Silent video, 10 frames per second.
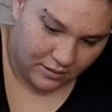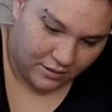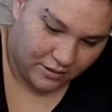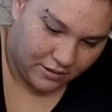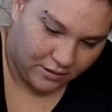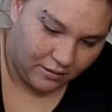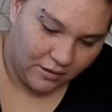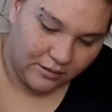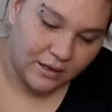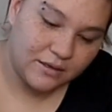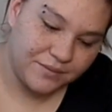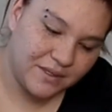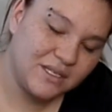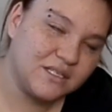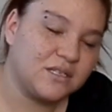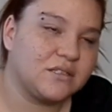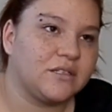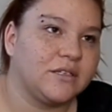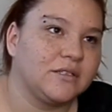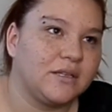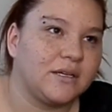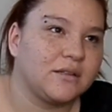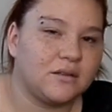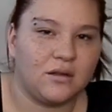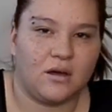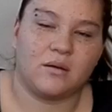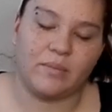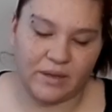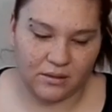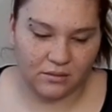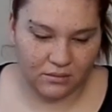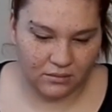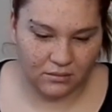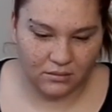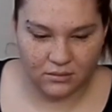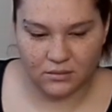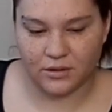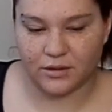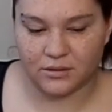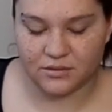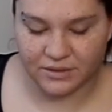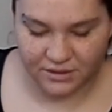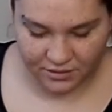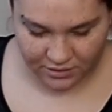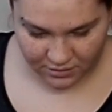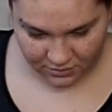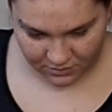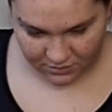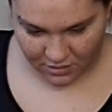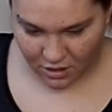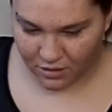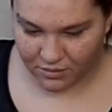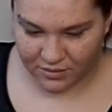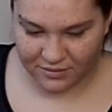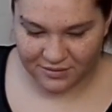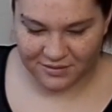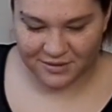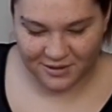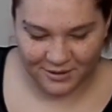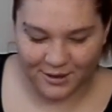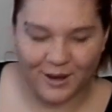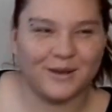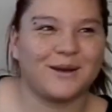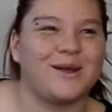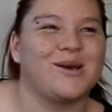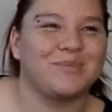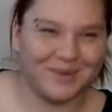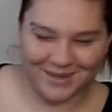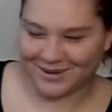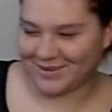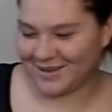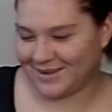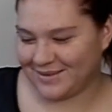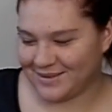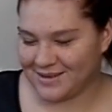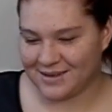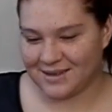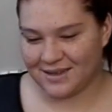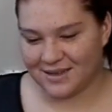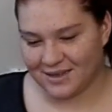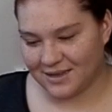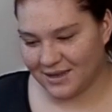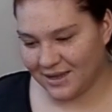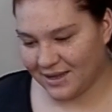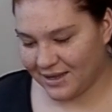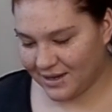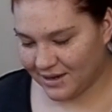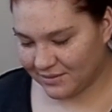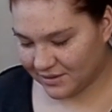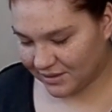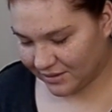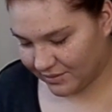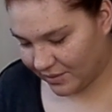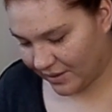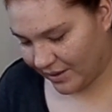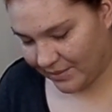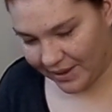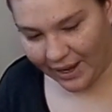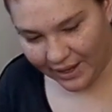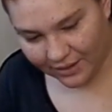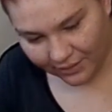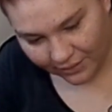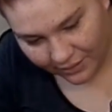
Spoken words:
You're just gonna lock that. It's really easy to turn, like the lock button or twister knob, the lock knob. There we go. And I'm just gonna apply my handle.